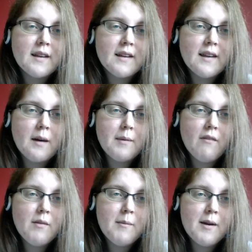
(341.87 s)
kit up
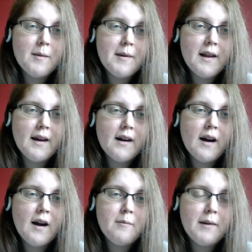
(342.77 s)
another Mirabilia.
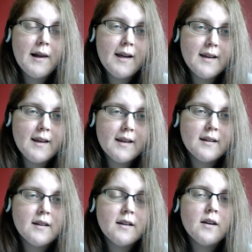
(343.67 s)
I'm planning
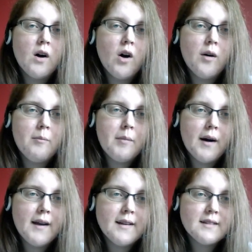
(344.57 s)
on
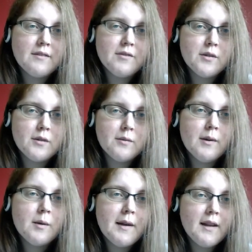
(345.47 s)
buying several
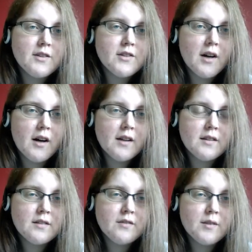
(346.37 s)
Mirabilia
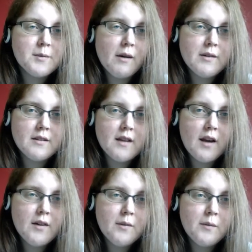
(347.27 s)
charts from so and so
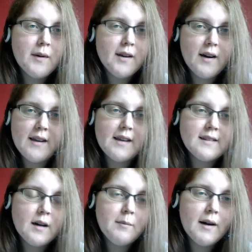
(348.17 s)
when I kit
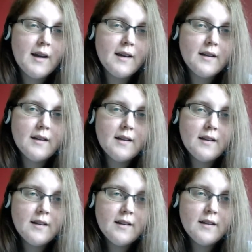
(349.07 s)
up my
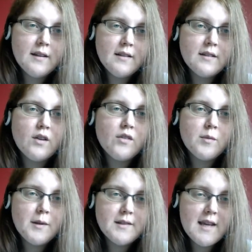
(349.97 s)
Silver
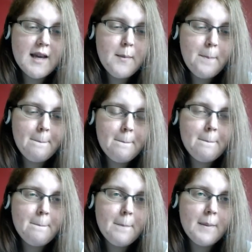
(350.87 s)
Moon Tea,
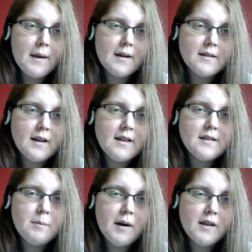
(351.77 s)
because I need
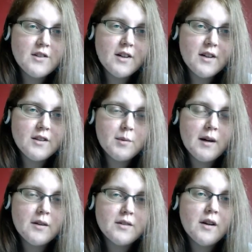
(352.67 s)
to buy the chart as
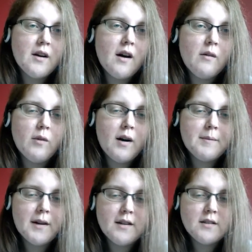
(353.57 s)
well. So what I'm
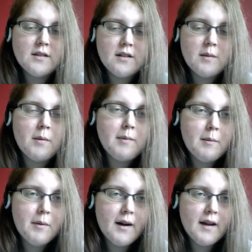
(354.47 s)
going to do, I'll probably
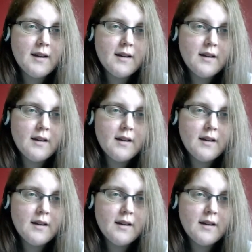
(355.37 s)
buy